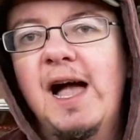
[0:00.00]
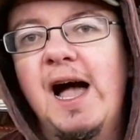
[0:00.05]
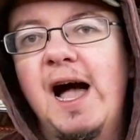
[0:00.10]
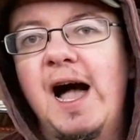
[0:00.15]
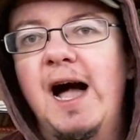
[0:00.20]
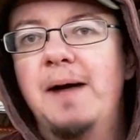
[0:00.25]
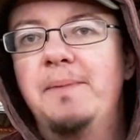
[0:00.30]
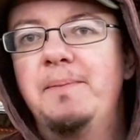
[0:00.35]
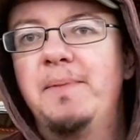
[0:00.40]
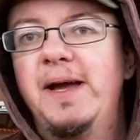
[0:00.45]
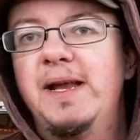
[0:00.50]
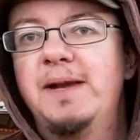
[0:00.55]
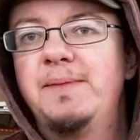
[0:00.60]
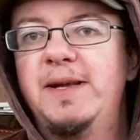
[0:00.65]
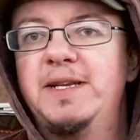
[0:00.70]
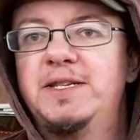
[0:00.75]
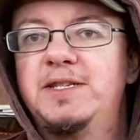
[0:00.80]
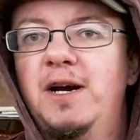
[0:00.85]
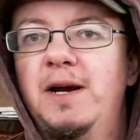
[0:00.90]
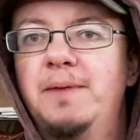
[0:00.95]
Um, in the
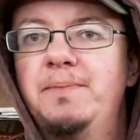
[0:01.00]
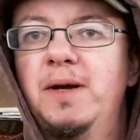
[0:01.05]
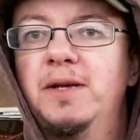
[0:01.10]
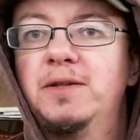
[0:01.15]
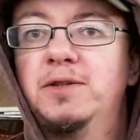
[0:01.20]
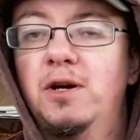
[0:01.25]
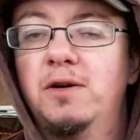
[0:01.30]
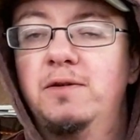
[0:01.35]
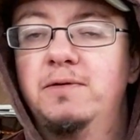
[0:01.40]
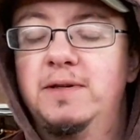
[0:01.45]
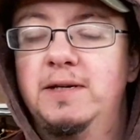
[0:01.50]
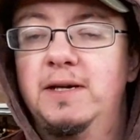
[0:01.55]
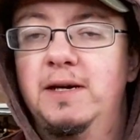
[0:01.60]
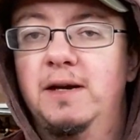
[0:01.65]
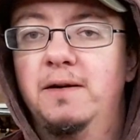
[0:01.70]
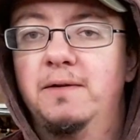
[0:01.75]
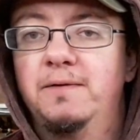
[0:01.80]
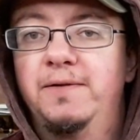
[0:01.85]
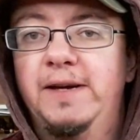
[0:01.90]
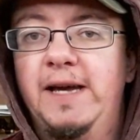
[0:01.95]
meantime don't
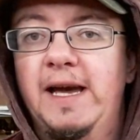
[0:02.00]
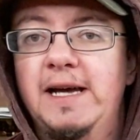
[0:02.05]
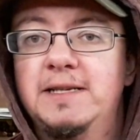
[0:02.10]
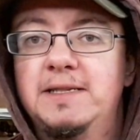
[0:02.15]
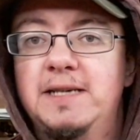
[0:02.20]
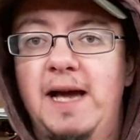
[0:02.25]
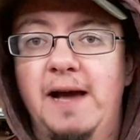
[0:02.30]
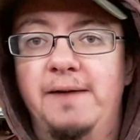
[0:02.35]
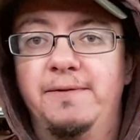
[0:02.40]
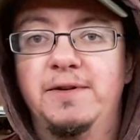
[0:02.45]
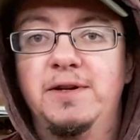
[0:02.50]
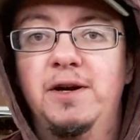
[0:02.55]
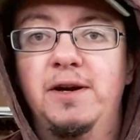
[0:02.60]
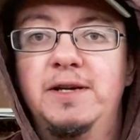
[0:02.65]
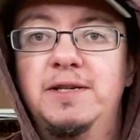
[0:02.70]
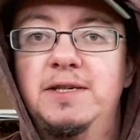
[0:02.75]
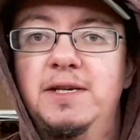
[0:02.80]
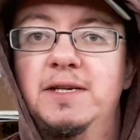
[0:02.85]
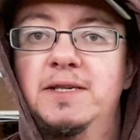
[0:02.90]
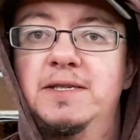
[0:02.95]
forget have a
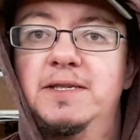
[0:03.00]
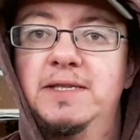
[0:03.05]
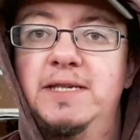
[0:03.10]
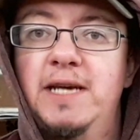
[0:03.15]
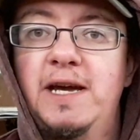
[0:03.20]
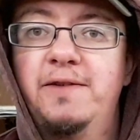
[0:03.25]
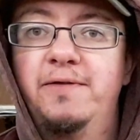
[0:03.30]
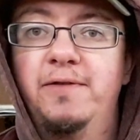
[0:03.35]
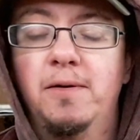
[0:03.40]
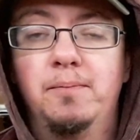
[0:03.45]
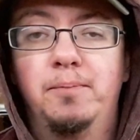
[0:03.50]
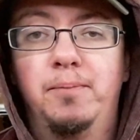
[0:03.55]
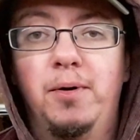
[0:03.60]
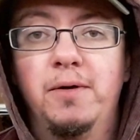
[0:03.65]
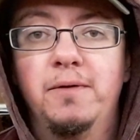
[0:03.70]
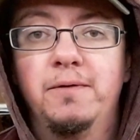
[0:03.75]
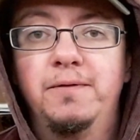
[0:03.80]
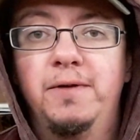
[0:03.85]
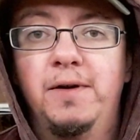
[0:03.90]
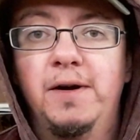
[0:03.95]
nice safe
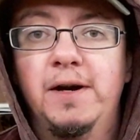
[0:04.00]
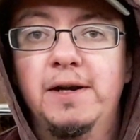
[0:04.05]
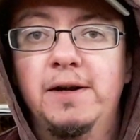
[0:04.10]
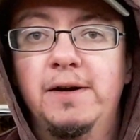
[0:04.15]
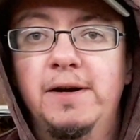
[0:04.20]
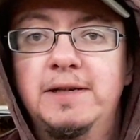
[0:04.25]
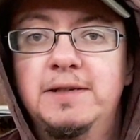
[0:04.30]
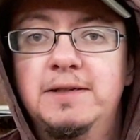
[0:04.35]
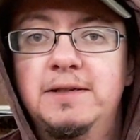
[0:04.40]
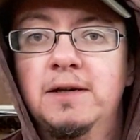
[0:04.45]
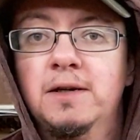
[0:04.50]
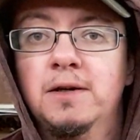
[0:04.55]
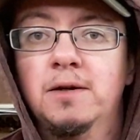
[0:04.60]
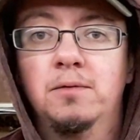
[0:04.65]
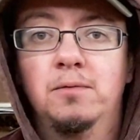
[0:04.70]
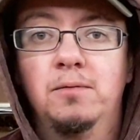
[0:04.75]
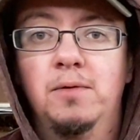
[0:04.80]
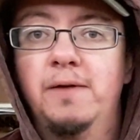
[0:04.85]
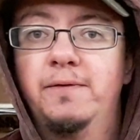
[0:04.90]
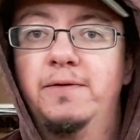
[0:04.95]
bonfire night
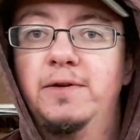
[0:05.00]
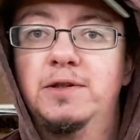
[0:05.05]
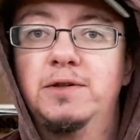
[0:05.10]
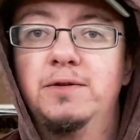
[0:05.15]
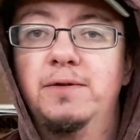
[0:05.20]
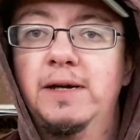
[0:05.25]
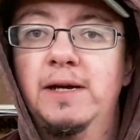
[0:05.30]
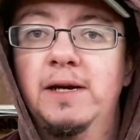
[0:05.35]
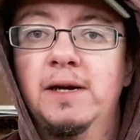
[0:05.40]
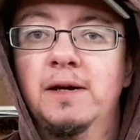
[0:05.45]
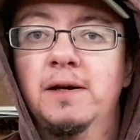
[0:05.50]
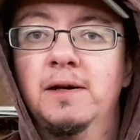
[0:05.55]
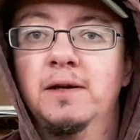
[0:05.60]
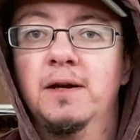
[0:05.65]
whatever you're doing